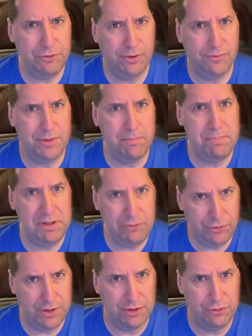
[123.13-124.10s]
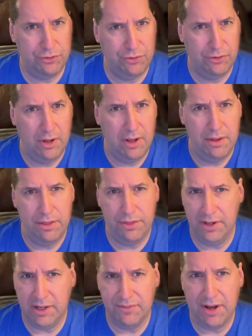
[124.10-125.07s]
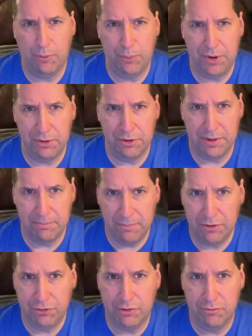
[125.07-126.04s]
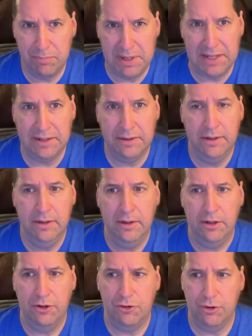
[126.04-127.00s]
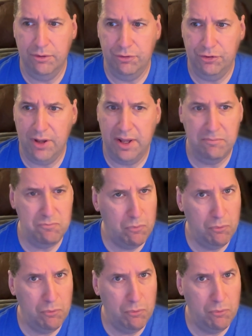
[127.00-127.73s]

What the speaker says: of the business. Think of how weird it must have been to have said,